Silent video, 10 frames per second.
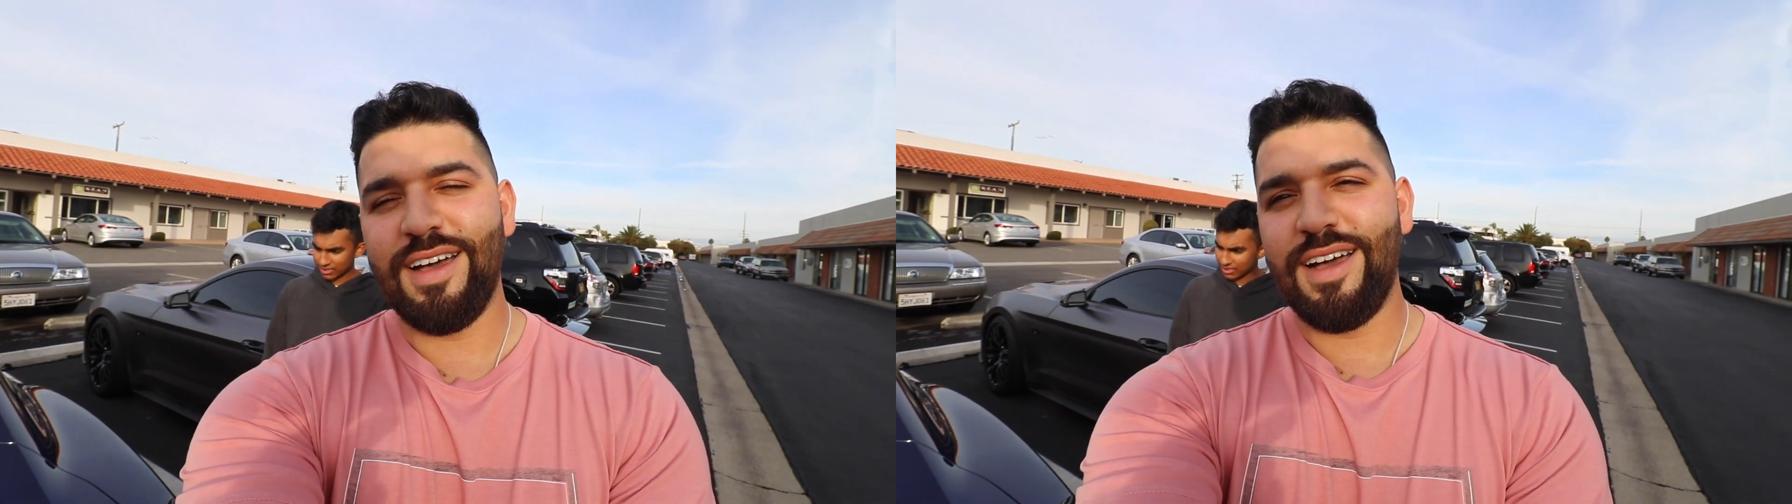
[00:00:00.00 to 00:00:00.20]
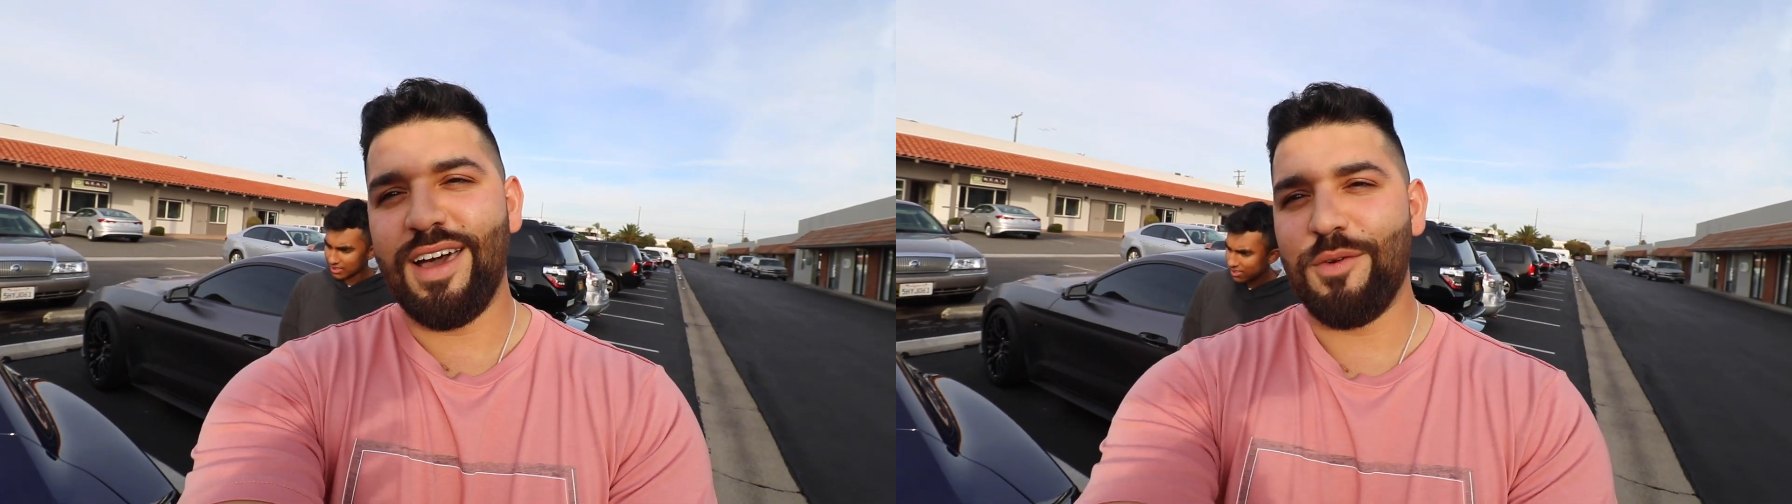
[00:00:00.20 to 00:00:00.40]

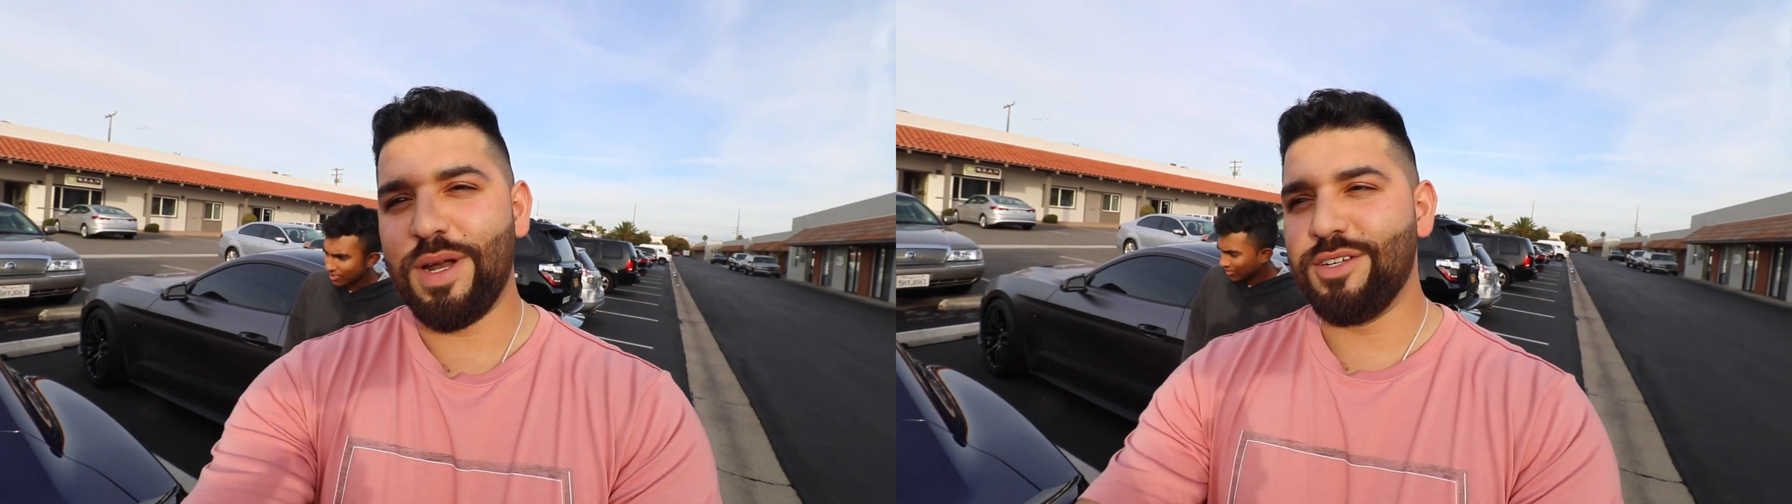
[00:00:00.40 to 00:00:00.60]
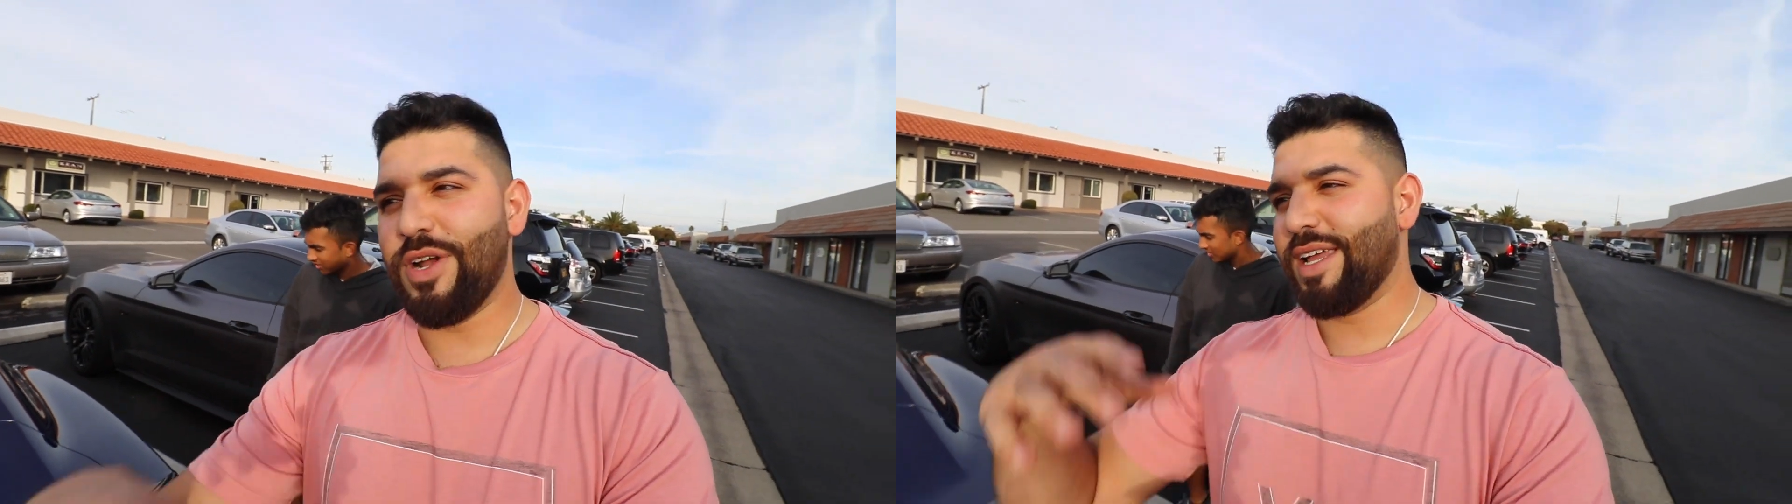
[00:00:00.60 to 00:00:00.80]
I don't
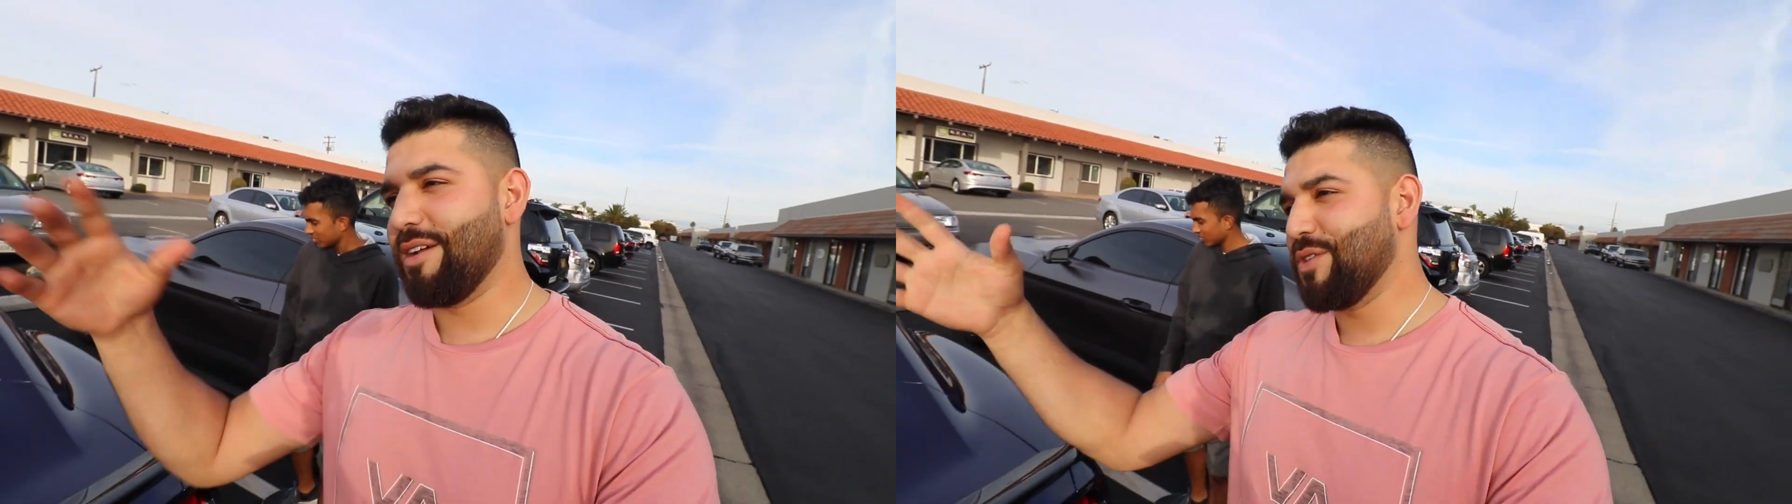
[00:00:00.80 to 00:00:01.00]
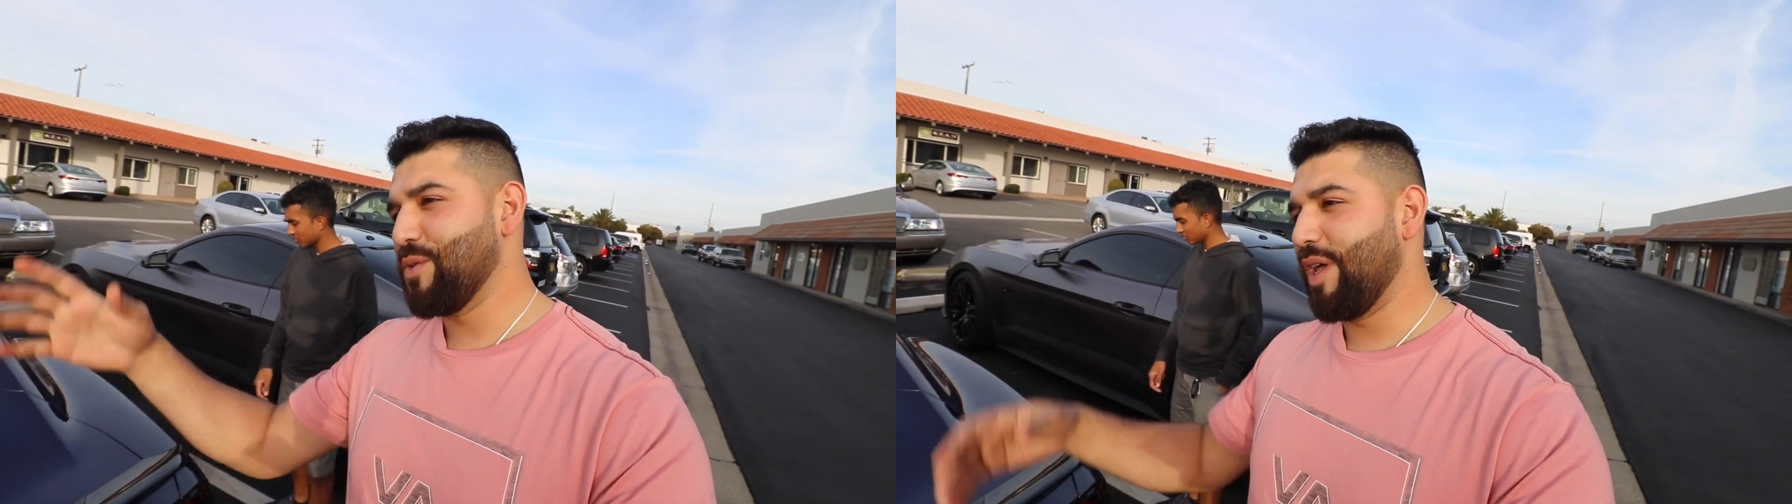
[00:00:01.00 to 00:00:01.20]
want to drag it
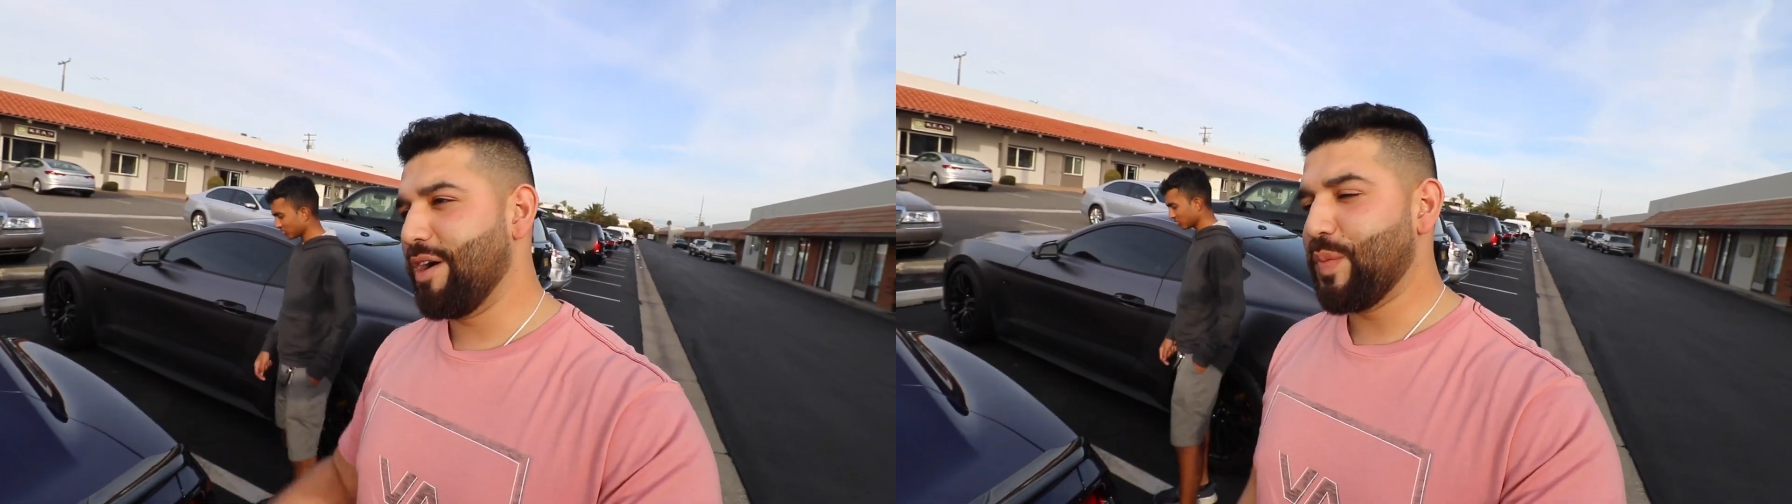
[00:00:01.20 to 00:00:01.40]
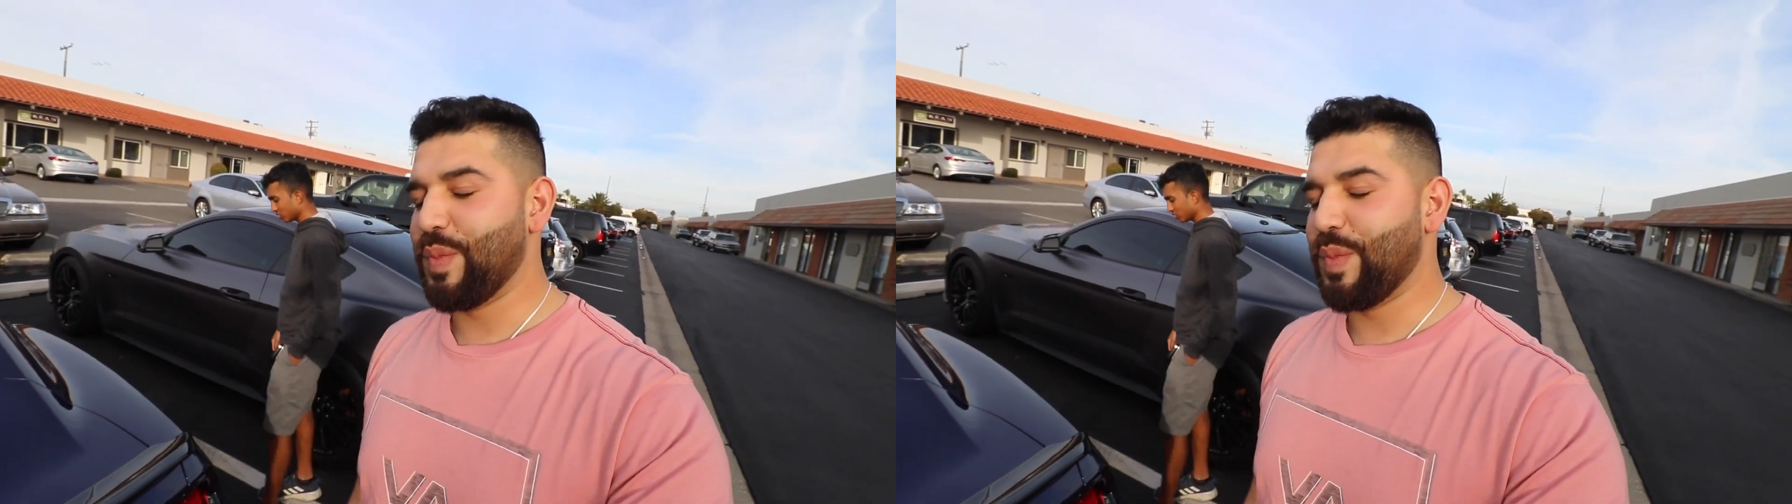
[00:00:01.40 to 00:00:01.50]
out too long,